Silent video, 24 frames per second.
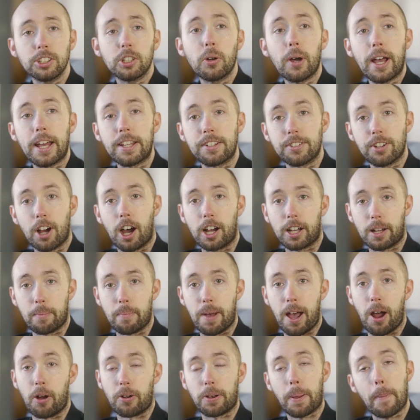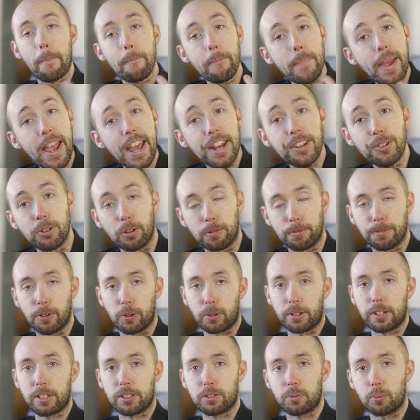go ahead and talk about manual
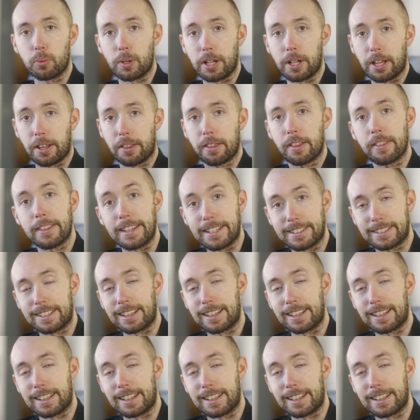focus with this